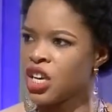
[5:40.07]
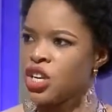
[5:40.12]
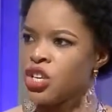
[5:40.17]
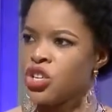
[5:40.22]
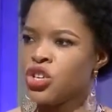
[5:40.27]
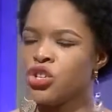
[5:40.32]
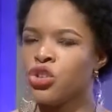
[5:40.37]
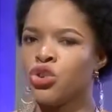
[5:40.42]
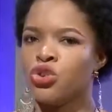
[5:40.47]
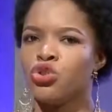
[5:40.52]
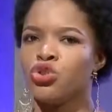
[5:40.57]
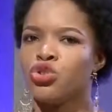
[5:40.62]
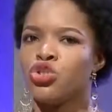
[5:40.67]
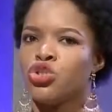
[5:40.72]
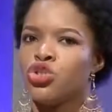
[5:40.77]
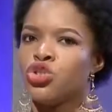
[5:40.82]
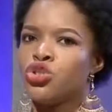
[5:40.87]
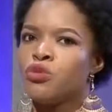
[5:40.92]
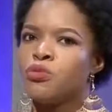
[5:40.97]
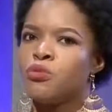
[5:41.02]
you know you
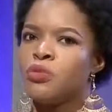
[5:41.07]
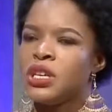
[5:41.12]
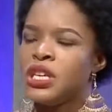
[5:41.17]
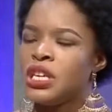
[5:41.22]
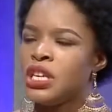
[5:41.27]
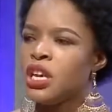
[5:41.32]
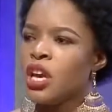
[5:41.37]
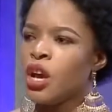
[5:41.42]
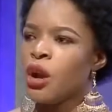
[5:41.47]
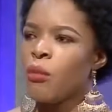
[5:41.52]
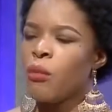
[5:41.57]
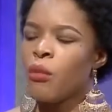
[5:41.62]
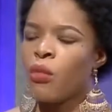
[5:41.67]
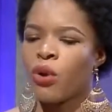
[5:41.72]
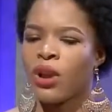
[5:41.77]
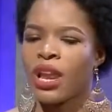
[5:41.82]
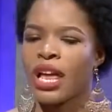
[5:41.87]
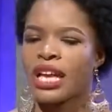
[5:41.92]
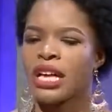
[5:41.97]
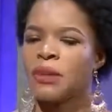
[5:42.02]
should be more like